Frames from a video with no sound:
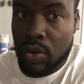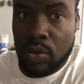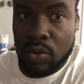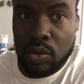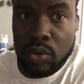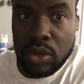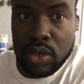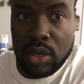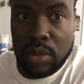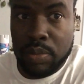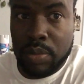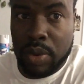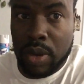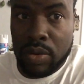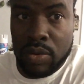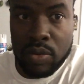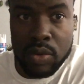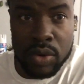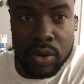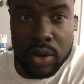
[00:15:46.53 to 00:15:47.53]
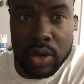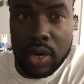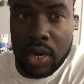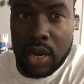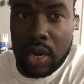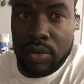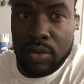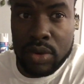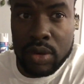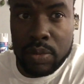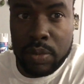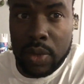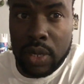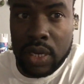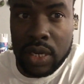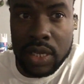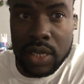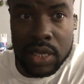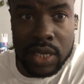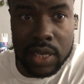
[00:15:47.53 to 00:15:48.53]
Whole heap of work and whole heap
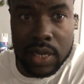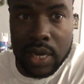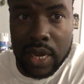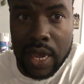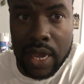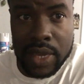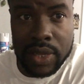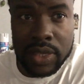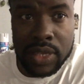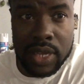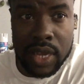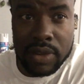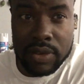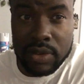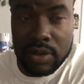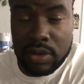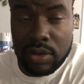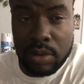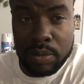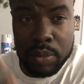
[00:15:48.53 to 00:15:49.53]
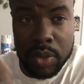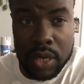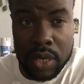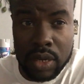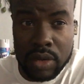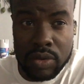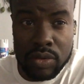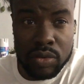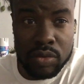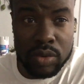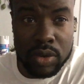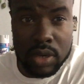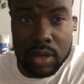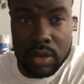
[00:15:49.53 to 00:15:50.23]
of late night, yeah, sit up and I do